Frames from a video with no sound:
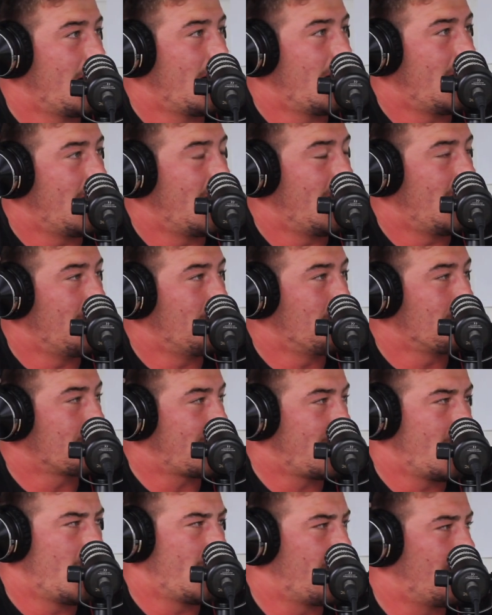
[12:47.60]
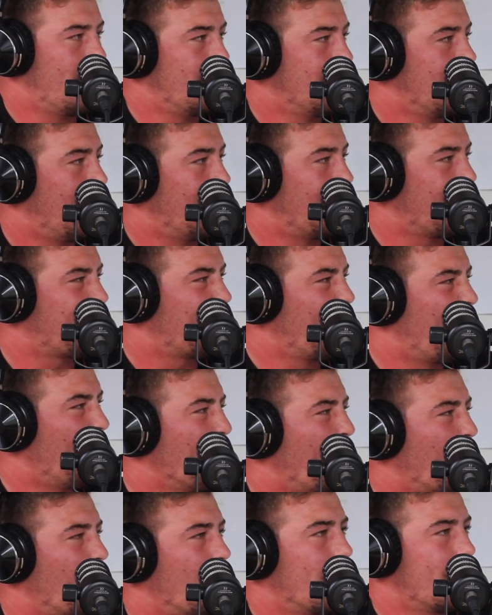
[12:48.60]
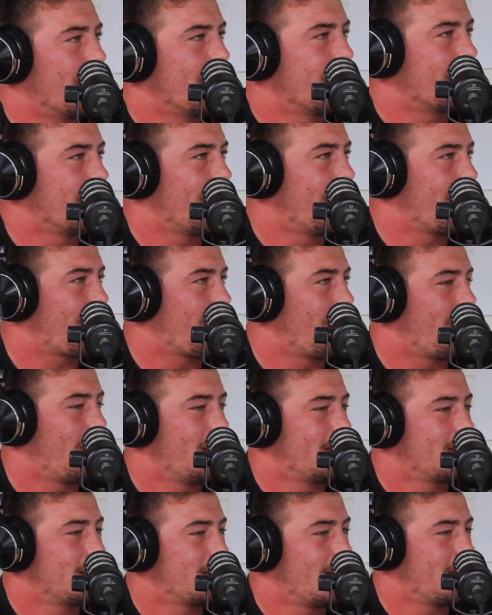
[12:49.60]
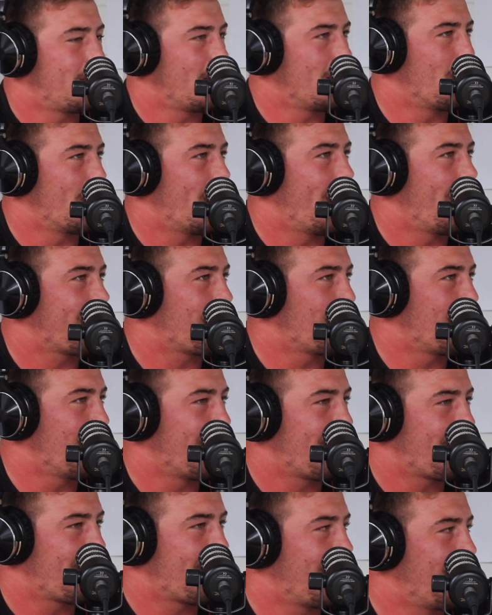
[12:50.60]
I'm not really into that. So like, if anyone asks me, I just say